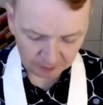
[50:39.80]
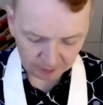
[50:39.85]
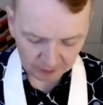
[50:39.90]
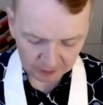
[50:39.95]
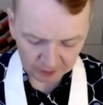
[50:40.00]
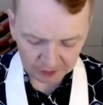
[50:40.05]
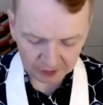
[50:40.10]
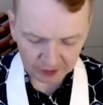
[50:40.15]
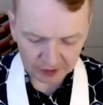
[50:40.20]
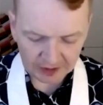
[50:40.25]

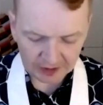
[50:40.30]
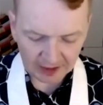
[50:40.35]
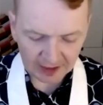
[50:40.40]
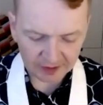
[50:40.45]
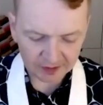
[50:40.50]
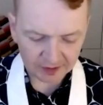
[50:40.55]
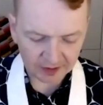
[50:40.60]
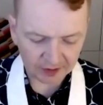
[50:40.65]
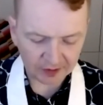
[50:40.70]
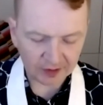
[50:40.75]

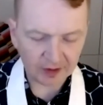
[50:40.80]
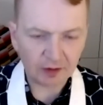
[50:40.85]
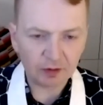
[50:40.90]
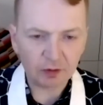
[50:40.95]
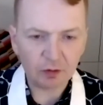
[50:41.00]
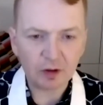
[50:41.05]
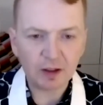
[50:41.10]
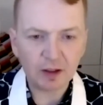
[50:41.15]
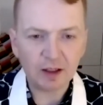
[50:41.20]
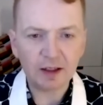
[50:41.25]
suggest this
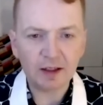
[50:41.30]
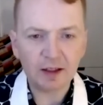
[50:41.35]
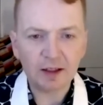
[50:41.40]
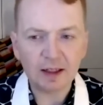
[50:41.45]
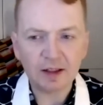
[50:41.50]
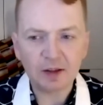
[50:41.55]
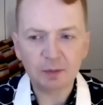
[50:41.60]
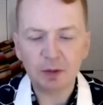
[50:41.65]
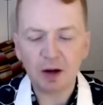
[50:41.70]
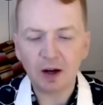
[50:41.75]
in
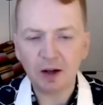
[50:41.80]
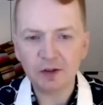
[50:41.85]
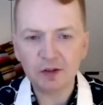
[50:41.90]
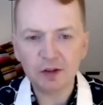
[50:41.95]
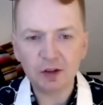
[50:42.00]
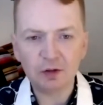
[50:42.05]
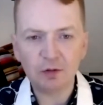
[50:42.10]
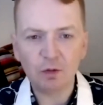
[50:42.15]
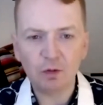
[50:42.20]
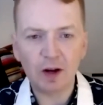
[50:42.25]
as
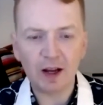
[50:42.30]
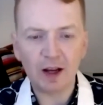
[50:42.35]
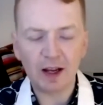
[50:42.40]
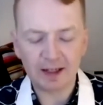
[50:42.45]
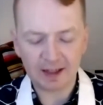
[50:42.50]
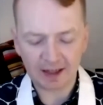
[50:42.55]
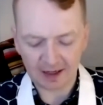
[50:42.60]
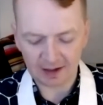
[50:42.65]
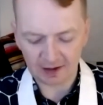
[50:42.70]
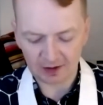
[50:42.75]
positive way I
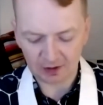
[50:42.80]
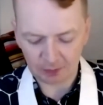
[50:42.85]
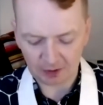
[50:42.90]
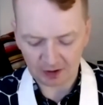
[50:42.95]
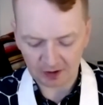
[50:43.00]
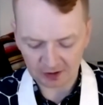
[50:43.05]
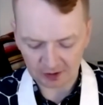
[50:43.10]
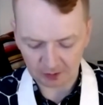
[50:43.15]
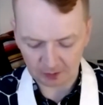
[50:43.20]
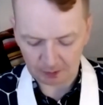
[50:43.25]
can as
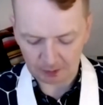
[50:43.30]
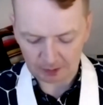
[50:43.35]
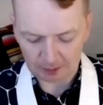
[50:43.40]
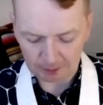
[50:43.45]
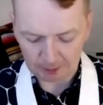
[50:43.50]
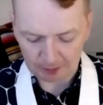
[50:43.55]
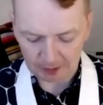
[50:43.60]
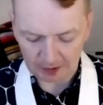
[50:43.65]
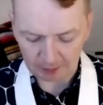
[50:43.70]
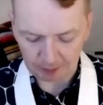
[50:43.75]

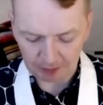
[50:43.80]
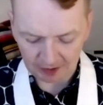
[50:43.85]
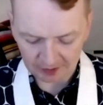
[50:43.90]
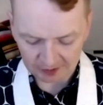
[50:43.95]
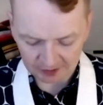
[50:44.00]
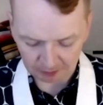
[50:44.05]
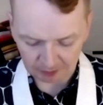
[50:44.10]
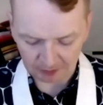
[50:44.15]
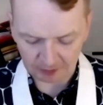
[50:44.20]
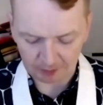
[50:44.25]

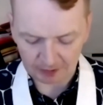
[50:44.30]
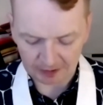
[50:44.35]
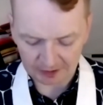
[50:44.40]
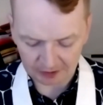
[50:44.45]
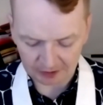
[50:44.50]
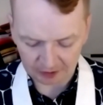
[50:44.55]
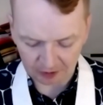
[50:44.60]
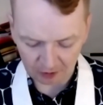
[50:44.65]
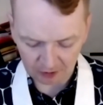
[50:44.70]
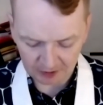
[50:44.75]
possible by
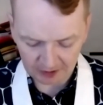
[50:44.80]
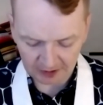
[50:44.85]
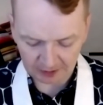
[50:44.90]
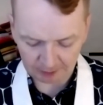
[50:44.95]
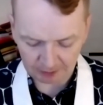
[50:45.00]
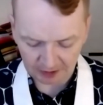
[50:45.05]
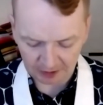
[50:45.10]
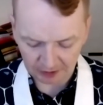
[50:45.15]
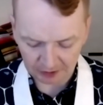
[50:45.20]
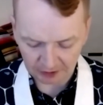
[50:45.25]
talking
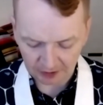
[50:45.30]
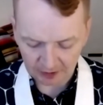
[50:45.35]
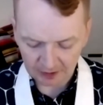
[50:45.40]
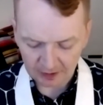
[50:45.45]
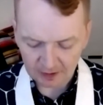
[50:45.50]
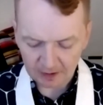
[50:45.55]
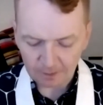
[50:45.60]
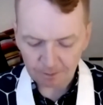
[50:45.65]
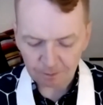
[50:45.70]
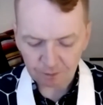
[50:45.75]
about
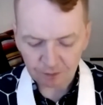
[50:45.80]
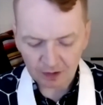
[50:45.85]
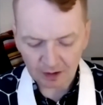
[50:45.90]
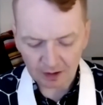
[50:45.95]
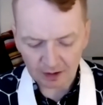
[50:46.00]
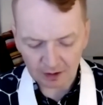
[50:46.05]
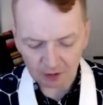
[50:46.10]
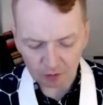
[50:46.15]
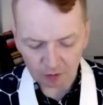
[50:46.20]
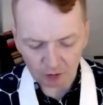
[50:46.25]

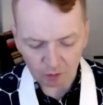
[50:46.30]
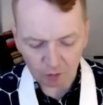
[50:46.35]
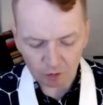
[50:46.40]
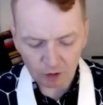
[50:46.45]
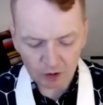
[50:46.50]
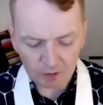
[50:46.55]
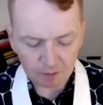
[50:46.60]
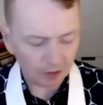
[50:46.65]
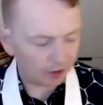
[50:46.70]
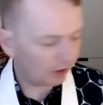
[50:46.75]
what
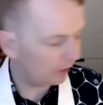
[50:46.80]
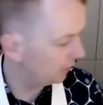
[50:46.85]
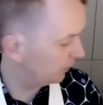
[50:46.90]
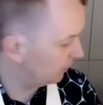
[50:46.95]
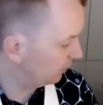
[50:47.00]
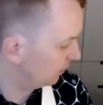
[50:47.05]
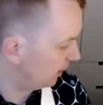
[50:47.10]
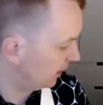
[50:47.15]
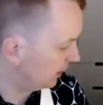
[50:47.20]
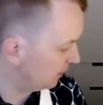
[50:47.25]
one Buddhist
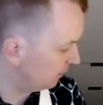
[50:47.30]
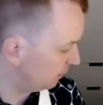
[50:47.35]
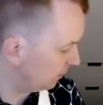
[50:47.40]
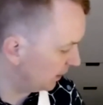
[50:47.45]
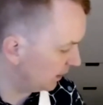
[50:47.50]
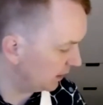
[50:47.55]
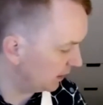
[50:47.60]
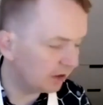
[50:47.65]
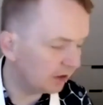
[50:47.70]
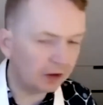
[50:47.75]
friend of
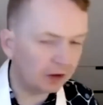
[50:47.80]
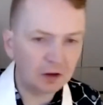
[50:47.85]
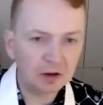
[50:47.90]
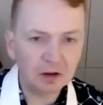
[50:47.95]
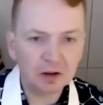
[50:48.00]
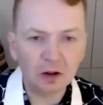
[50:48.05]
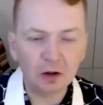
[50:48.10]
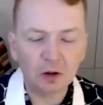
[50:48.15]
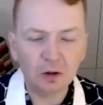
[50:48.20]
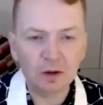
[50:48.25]
mine
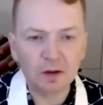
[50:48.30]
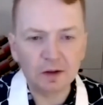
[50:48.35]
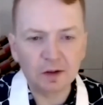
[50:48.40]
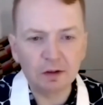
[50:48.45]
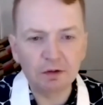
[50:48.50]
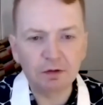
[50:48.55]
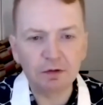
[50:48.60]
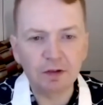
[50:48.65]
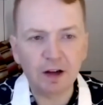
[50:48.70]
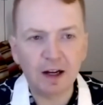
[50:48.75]
calls
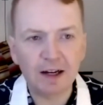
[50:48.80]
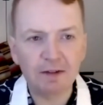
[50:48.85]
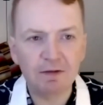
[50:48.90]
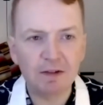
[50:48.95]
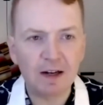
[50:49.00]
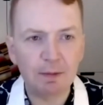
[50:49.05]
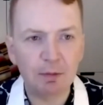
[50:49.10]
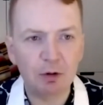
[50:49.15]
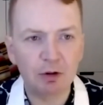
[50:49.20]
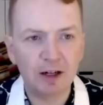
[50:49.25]
the 5
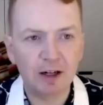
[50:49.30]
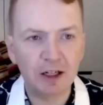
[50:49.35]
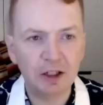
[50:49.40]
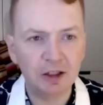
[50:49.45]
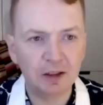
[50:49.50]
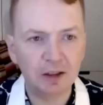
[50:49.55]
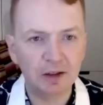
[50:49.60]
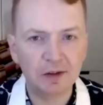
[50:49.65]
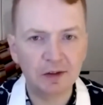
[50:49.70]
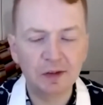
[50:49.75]

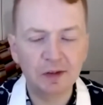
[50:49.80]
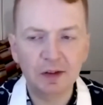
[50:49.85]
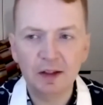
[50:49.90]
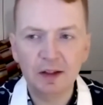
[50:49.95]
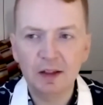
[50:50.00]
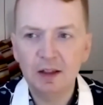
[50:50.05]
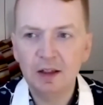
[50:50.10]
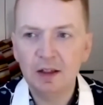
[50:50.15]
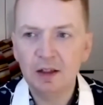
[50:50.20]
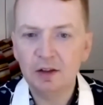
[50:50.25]
liberations.
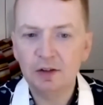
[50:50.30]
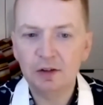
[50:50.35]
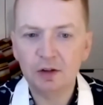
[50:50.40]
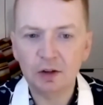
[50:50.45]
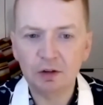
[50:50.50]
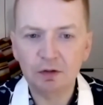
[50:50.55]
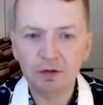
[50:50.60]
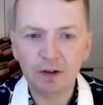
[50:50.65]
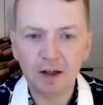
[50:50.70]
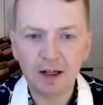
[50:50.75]
So
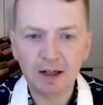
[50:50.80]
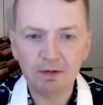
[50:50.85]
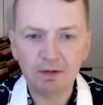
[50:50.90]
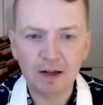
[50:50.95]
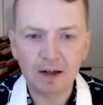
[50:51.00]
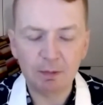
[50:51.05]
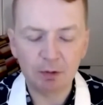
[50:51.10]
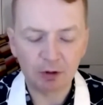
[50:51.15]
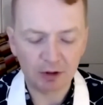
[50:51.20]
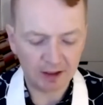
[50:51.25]
the 5
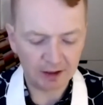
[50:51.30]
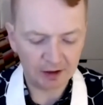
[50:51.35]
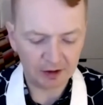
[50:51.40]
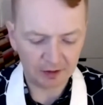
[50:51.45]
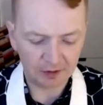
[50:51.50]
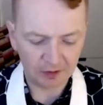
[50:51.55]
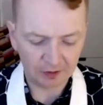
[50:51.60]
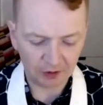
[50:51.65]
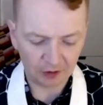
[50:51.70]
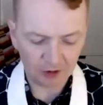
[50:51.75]

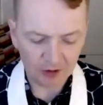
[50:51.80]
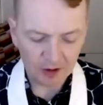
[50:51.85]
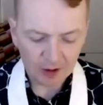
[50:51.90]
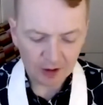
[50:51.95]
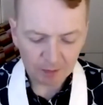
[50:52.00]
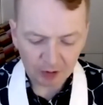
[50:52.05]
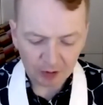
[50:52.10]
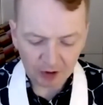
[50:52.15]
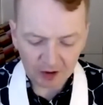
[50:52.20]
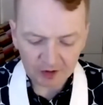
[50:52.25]
liberations. So
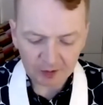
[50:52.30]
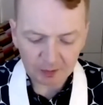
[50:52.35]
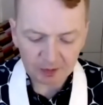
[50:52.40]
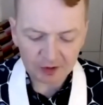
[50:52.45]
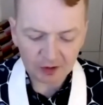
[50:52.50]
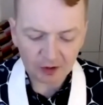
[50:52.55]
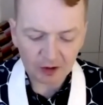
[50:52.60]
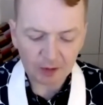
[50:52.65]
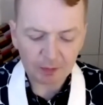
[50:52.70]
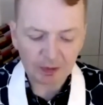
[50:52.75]
Buddhism is
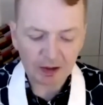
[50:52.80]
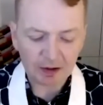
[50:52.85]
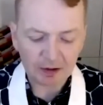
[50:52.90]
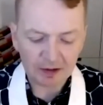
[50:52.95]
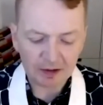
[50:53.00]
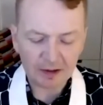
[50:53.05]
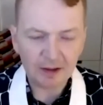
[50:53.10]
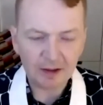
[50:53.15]
all about